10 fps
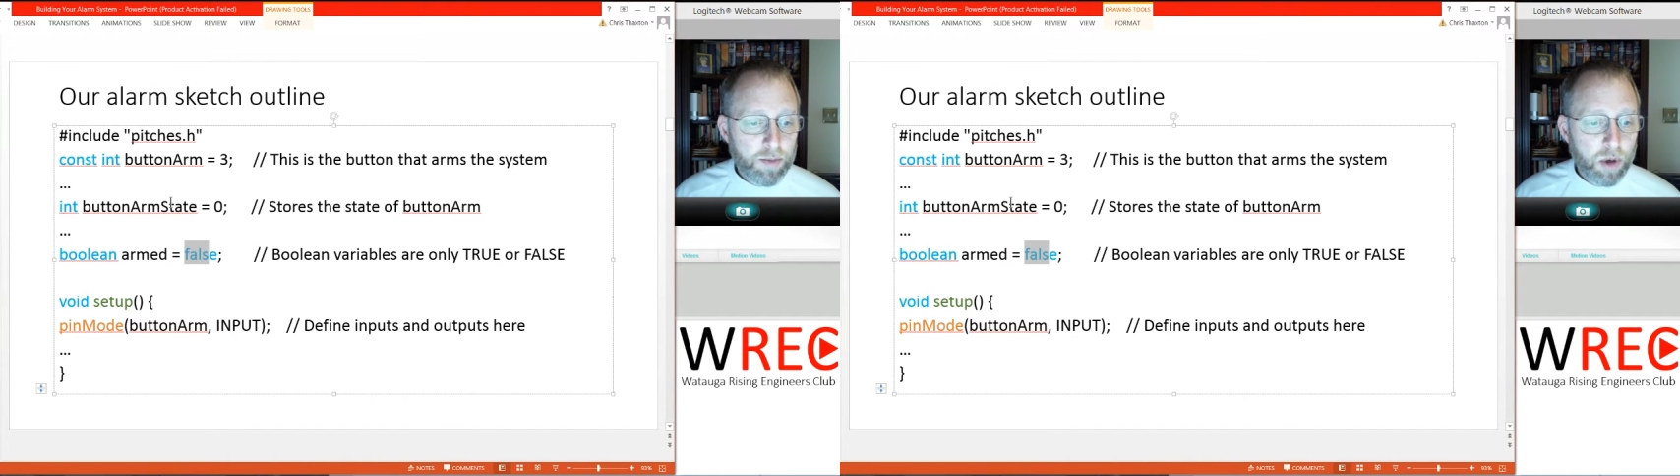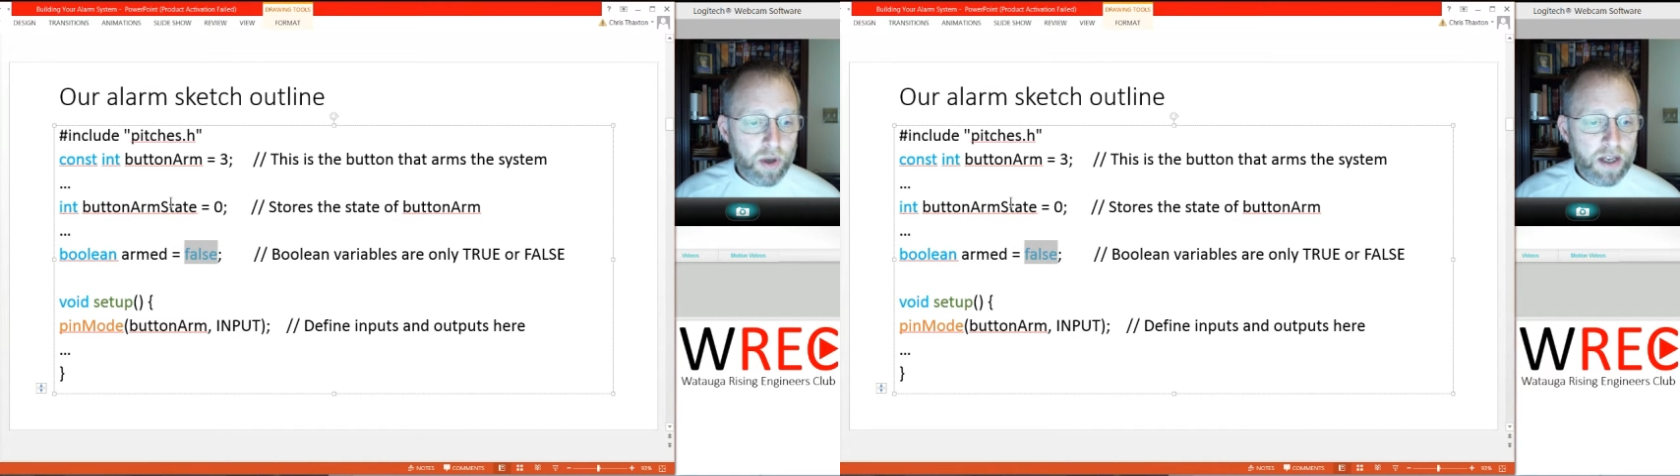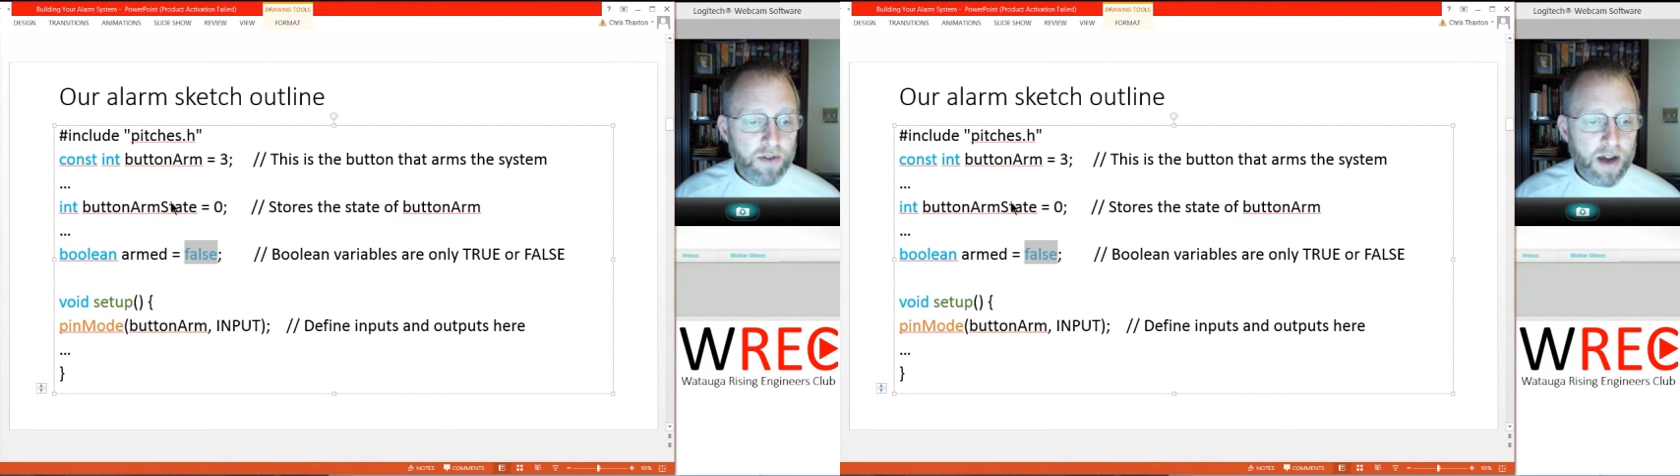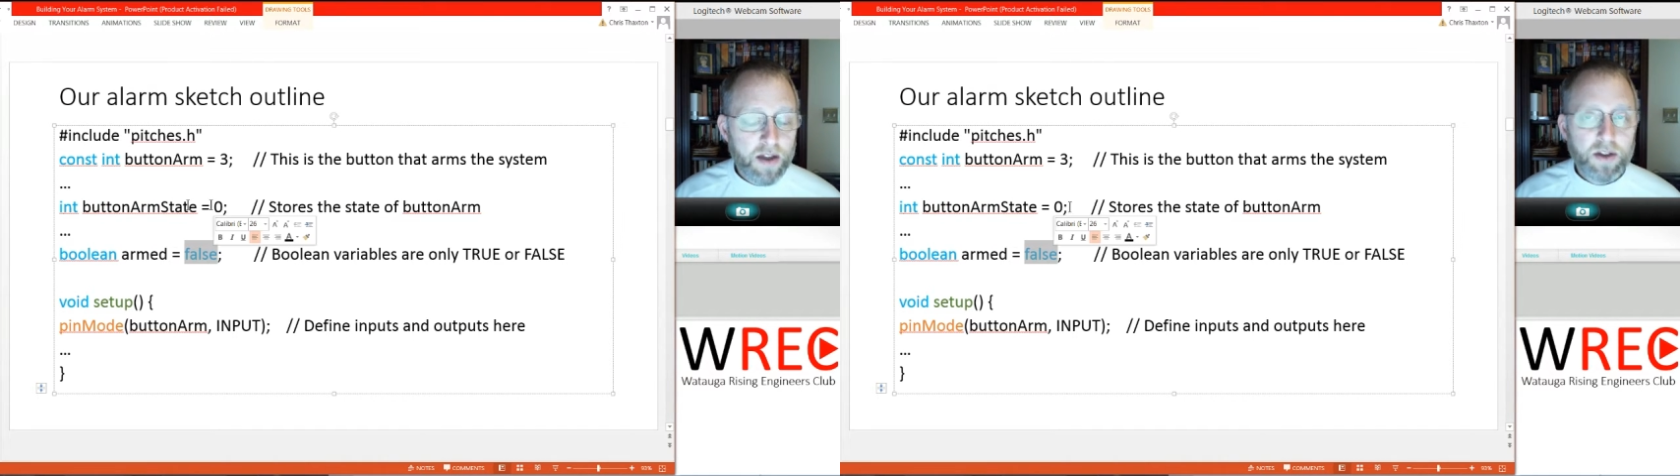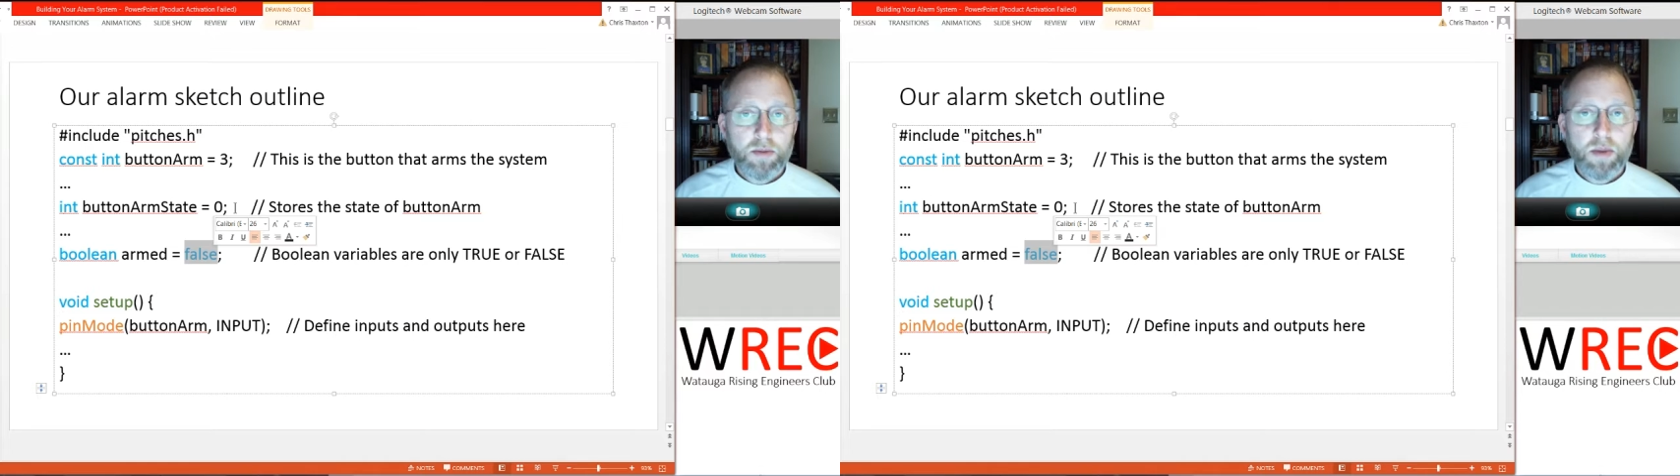Boolean
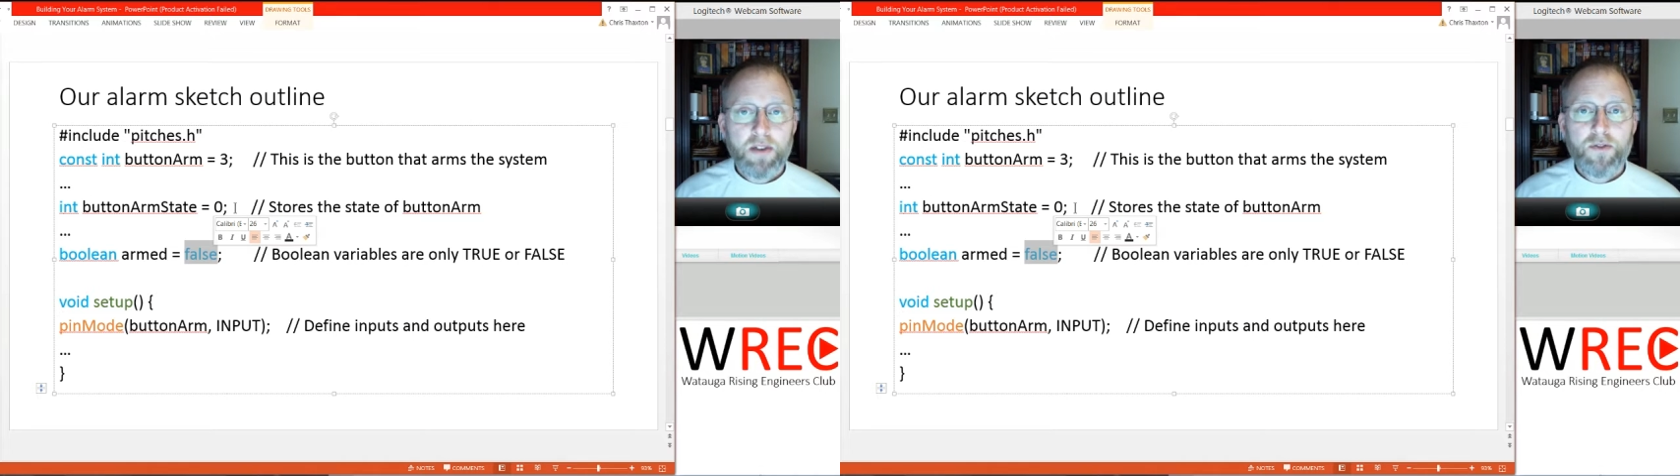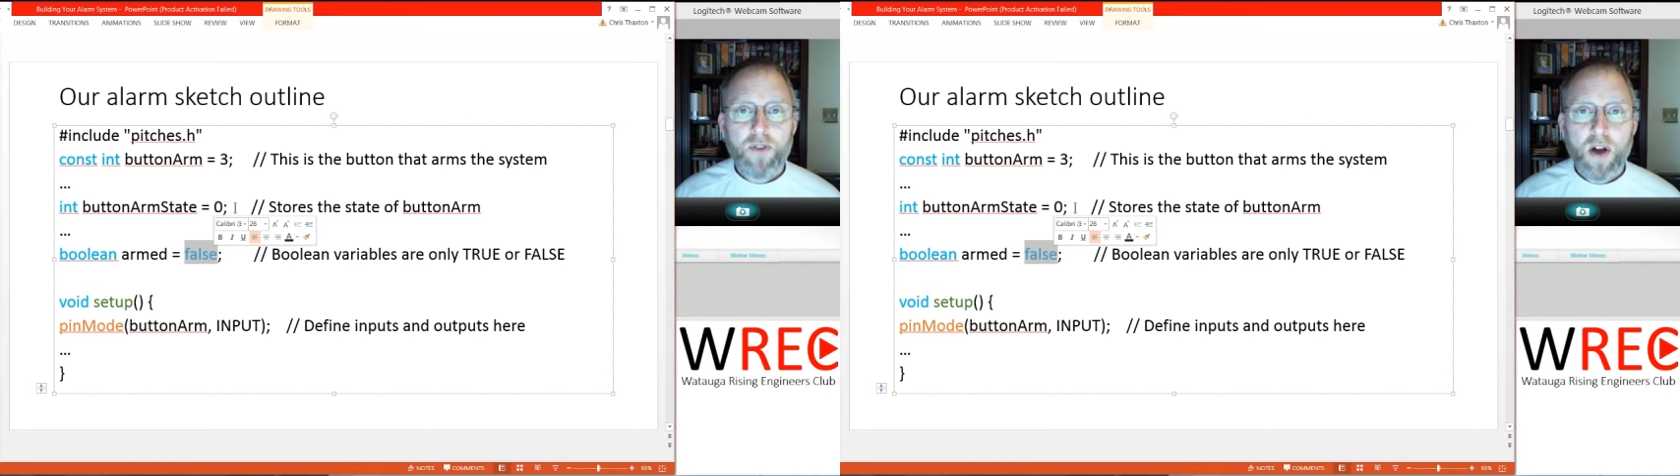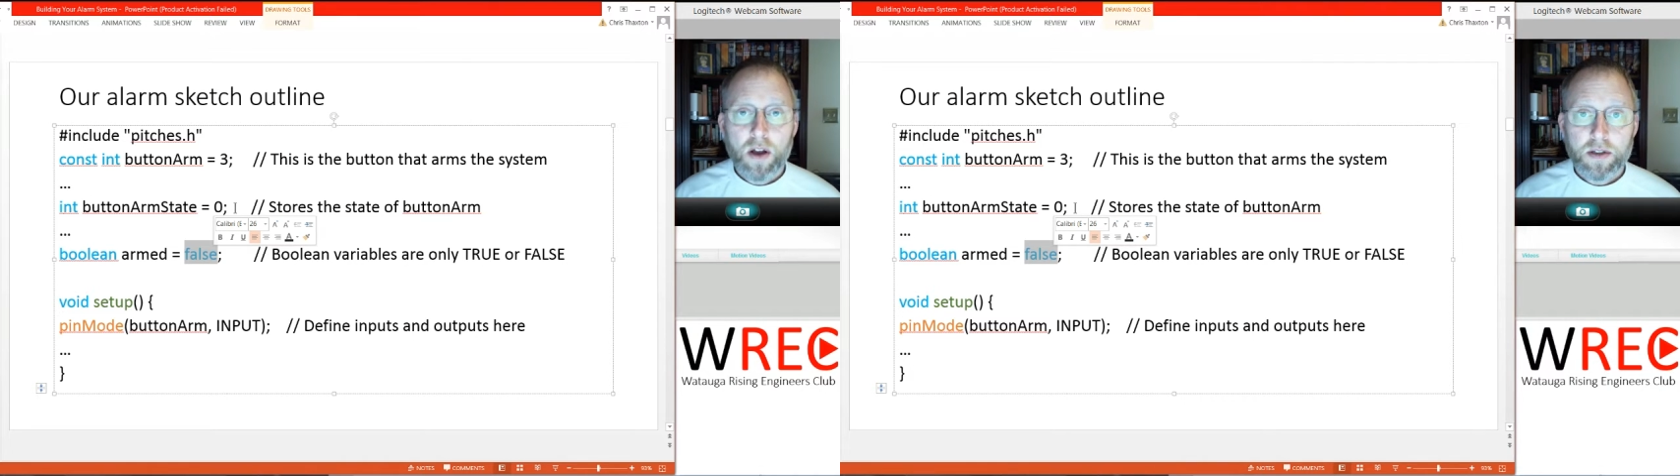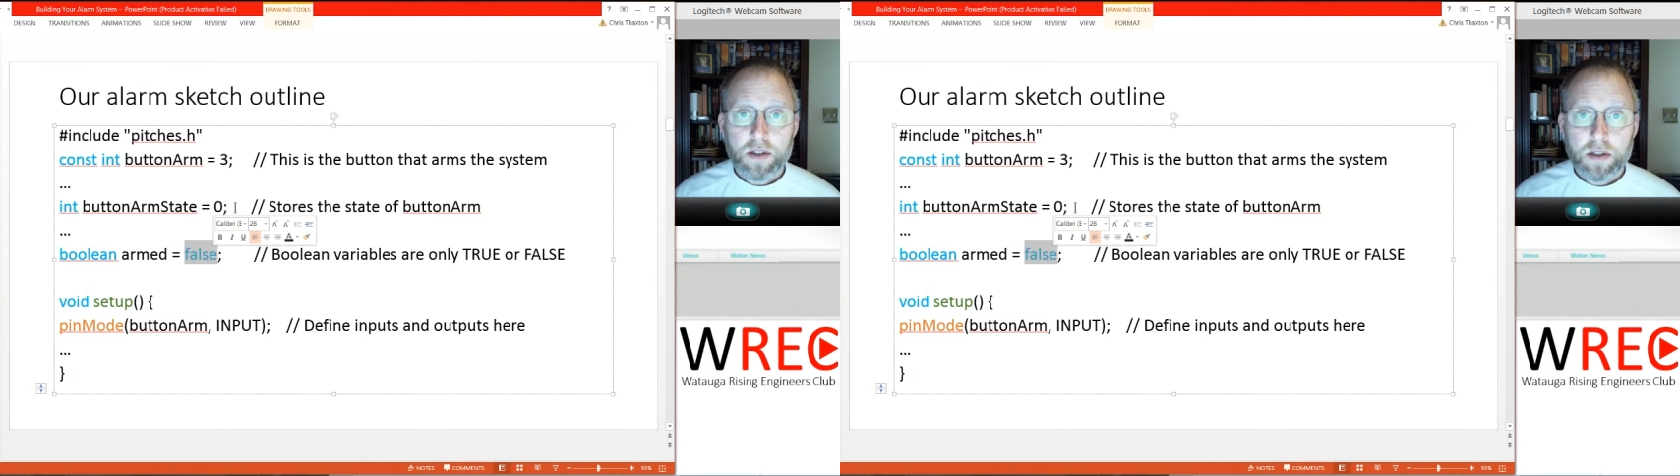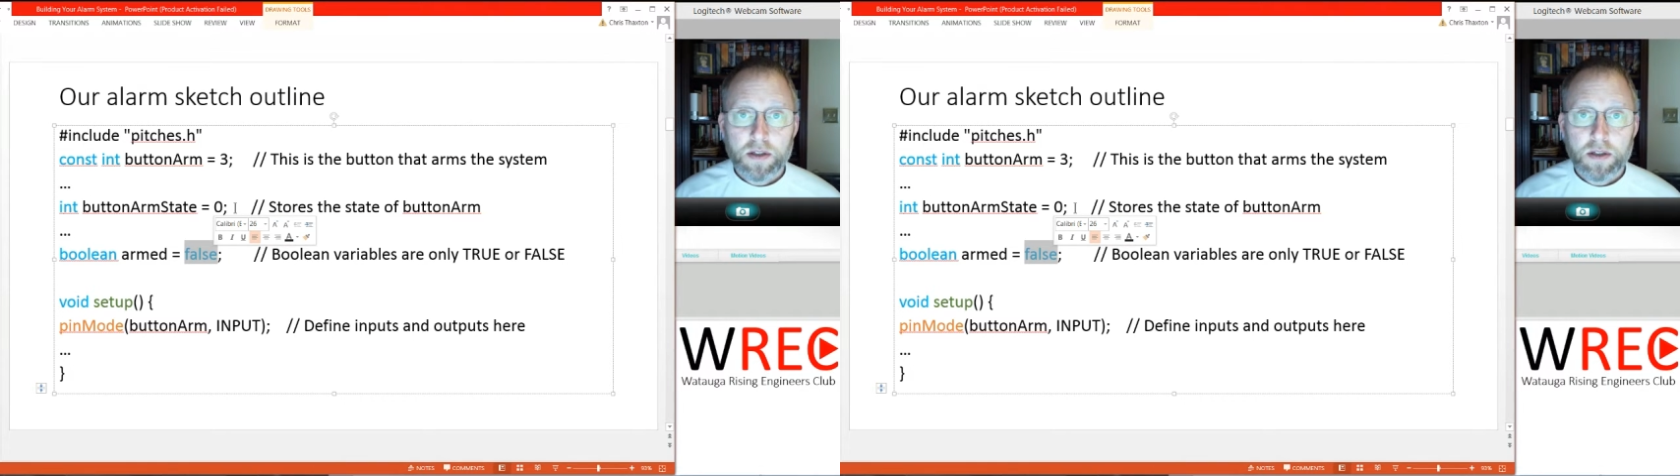value to be false.